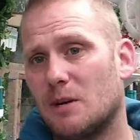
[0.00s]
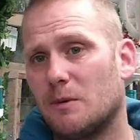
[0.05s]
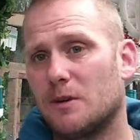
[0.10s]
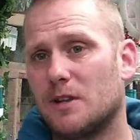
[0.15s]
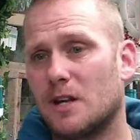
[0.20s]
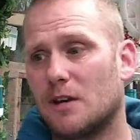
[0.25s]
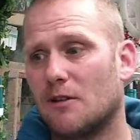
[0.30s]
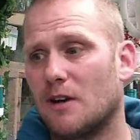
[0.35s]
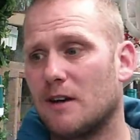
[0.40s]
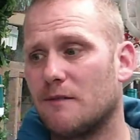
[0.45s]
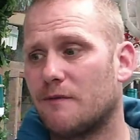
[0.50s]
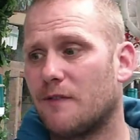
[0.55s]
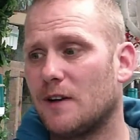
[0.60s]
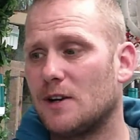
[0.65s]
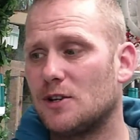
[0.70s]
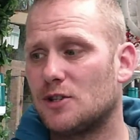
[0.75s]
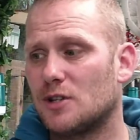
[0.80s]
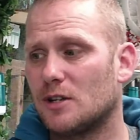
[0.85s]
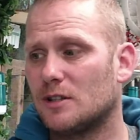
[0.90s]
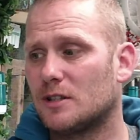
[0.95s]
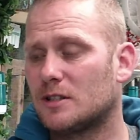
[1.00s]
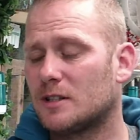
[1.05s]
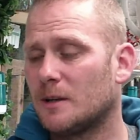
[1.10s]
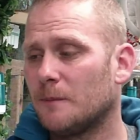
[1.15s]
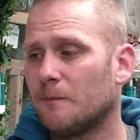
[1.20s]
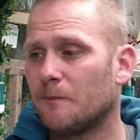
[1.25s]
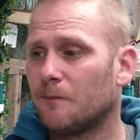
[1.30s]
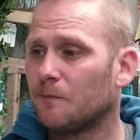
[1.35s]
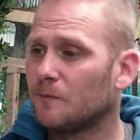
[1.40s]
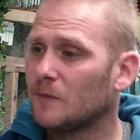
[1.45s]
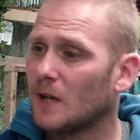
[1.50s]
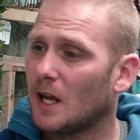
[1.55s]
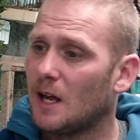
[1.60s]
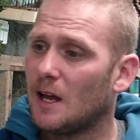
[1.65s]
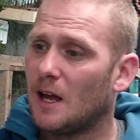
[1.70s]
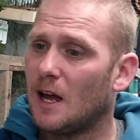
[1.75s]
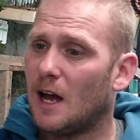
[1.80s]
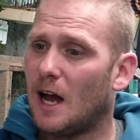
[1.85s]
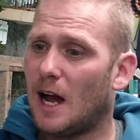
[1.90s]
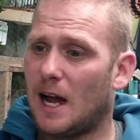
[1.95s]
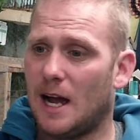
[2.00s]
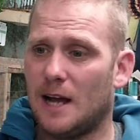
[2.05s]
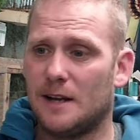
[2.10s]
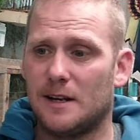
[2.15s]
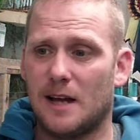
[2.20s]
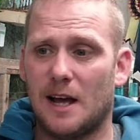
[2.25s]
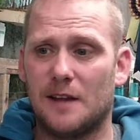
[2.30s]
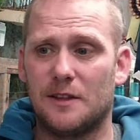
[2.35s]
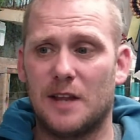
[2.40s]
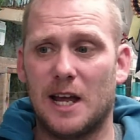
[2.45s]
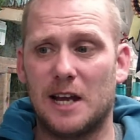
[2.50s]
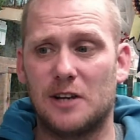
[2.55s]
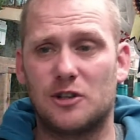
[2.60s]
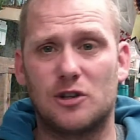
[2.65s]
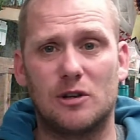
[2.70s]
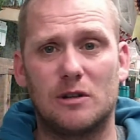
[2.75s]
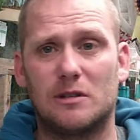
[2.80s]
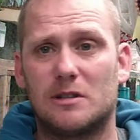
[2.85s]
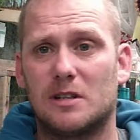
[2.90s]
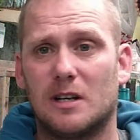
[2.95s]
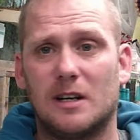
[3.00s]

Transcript: with the green finches, and, and they should